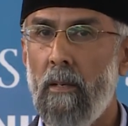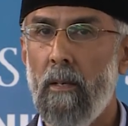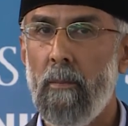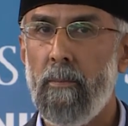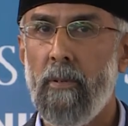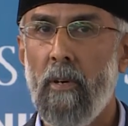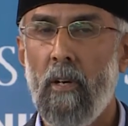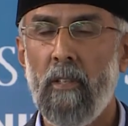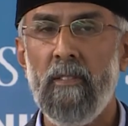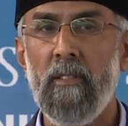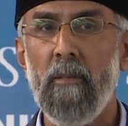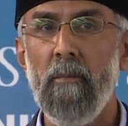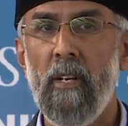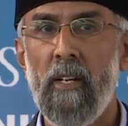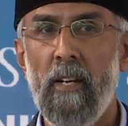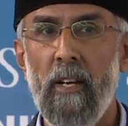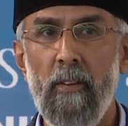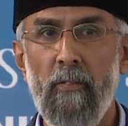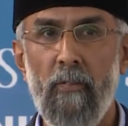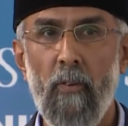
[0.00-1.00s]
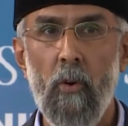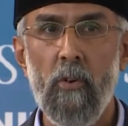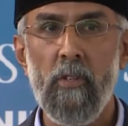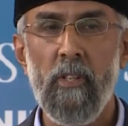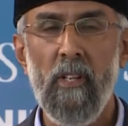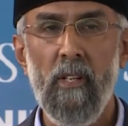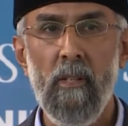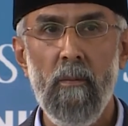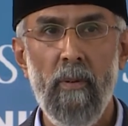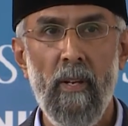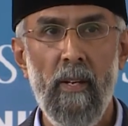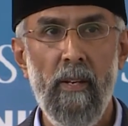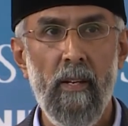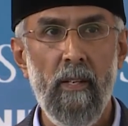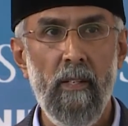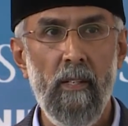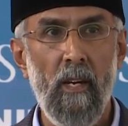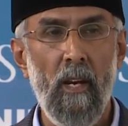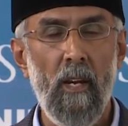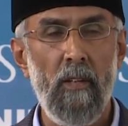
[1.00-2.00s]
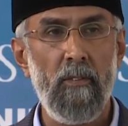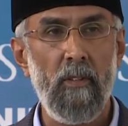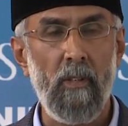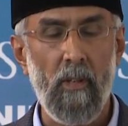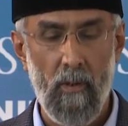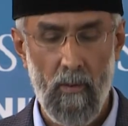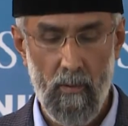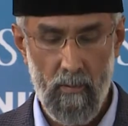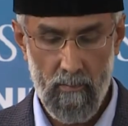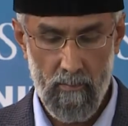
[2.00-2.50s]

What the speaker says: approximately 14 billion years ago.